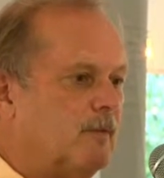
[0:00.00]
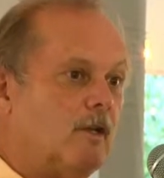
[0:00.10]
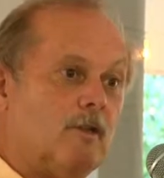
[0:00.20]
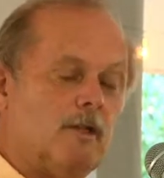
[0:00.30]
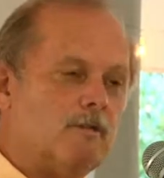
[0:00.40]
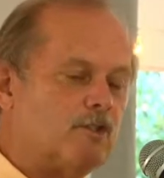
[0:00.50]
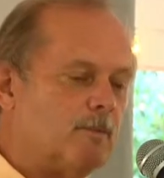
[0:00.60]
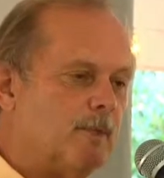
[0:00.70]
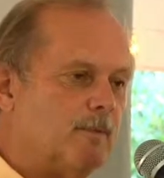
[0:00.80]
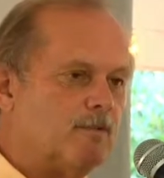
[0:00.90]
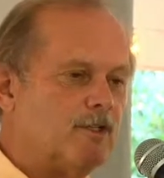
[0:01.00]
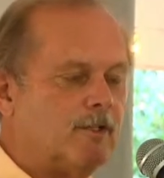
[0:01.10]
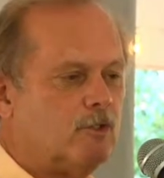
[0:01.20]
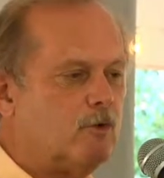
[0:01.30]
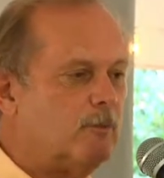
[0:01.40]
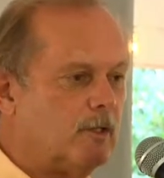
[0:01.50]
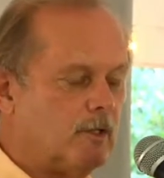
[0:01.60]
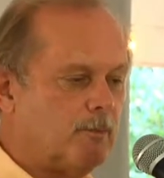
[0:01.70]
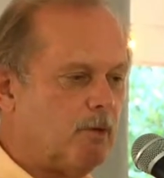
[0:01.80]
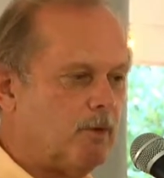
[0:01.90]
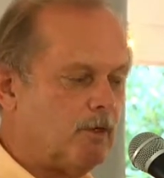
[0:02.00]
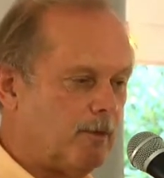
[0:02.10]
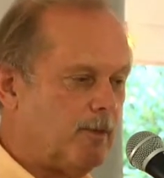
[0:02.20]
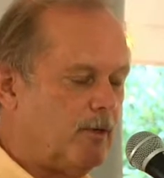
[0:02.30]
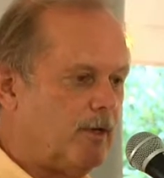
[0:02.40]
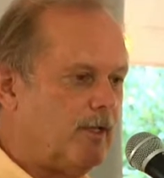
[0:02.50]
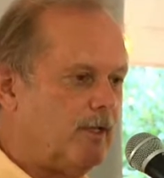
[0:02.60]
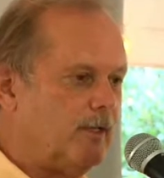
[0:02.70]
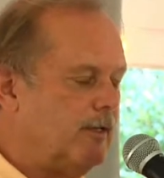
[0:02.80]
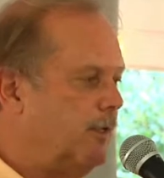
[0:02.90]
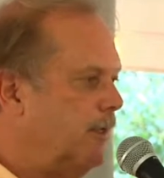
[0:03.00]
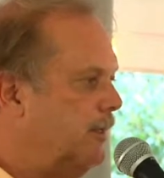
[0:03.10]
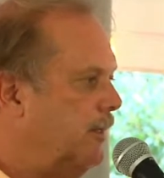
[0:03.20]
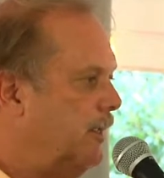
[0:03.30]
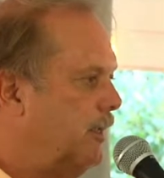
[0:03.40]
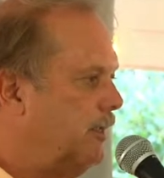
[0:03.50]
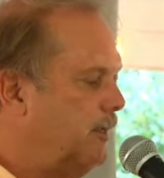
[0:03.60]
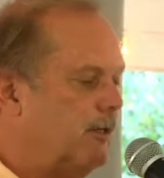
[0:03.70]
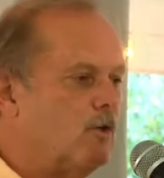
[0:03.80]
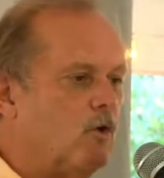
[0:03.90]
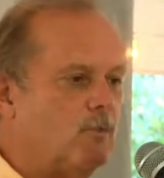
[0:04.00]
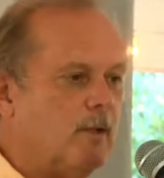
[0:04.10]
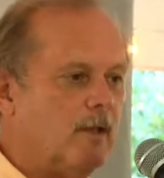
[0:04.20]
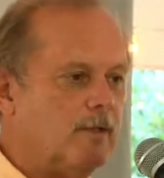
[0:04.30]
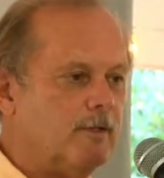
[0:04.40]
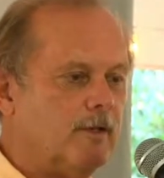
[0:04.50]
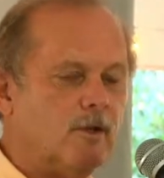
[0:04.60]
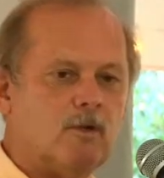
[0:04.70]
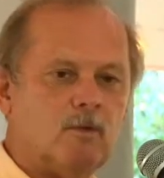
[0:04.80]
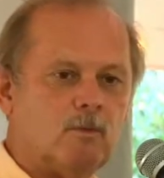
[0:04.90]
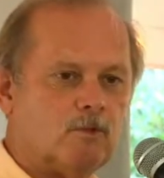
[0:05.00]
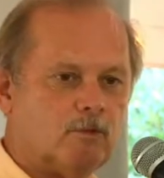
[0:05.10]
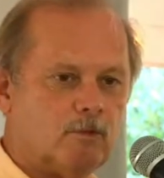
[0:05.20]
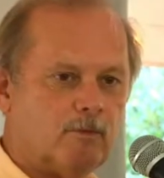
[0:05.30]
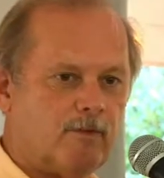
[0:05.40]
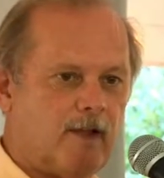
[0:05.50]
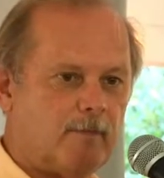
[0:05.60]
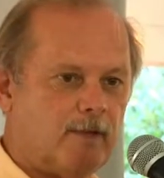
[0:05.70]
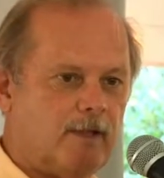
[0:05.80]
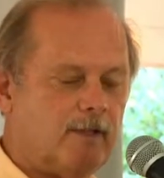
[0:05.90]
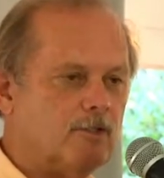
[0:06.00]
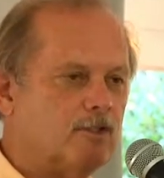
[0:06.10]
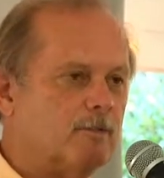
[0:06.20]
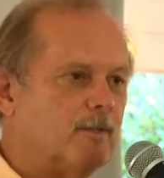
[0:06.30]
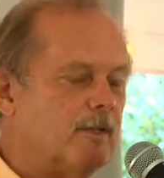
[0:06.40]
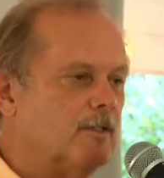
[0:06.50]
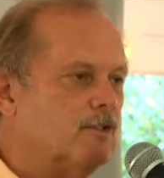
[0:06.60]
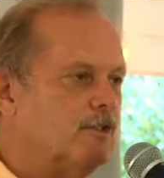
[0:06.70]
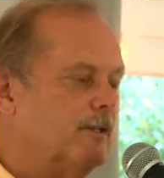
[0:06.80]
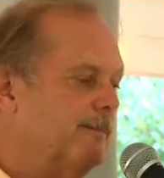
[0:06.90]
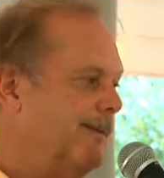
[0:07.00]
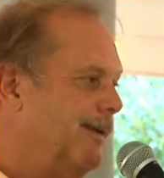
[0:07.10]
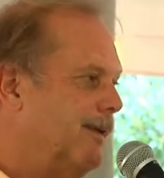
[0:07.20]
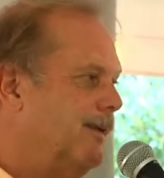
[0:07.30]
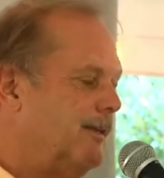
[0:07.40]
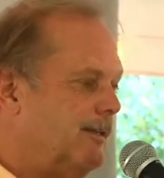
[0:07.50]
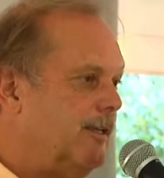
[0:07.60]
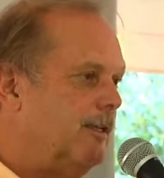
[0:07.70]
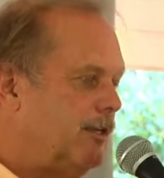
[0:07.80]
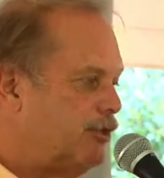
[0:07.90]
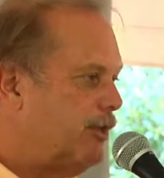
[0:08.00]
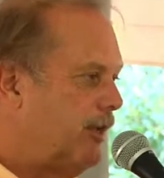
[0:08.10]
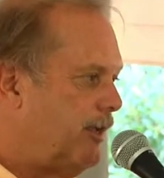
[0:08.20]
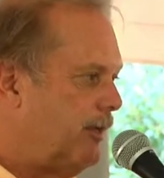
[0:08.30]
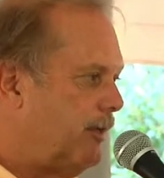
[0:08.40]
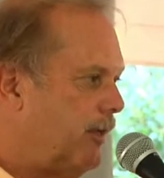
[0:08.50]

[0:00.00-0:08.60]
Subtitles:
you know, some people have said that Truman Capote in Cold Blood, you know, sort of fabricated some things. neat essay,